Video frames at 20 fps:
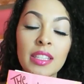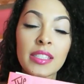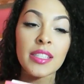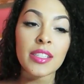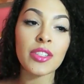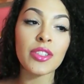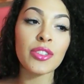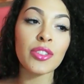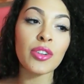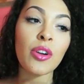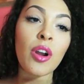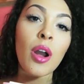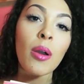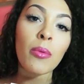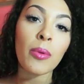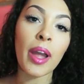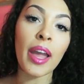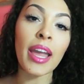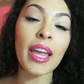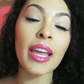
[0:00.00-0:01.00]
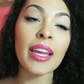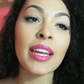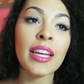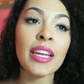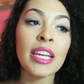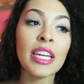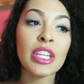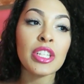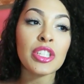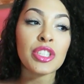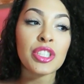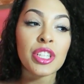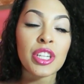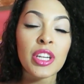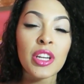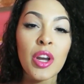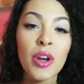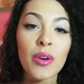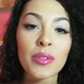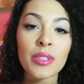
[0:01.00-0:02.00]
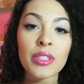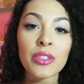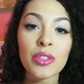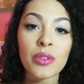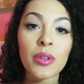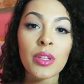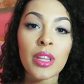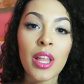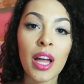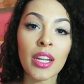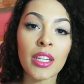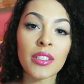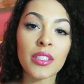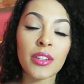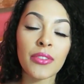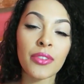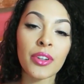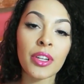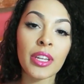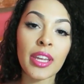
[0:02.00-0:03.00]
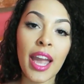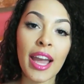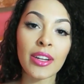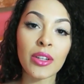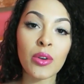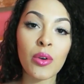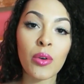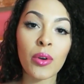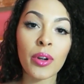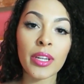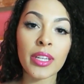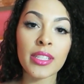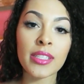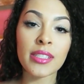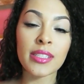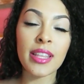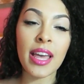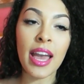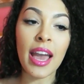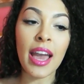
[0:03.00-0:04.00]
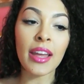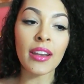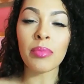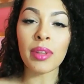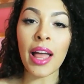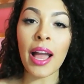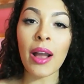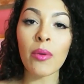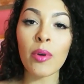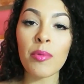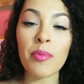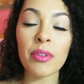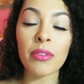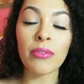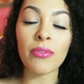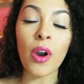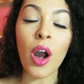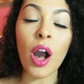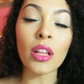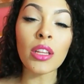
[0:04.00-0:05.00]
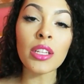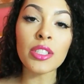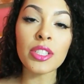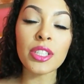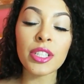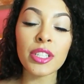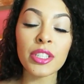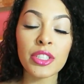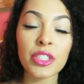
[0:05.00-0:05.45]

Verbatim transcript: The Sisters Are Alright is she goes into a lot of different categories that black women fall under.